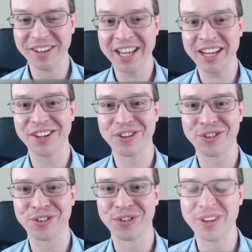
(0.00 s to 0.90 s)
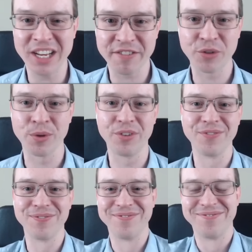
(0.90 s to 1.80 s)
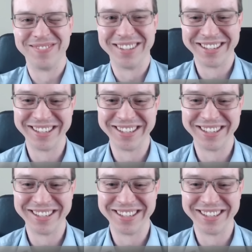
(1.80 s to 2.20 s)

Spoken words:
with everything. We don't really understand it.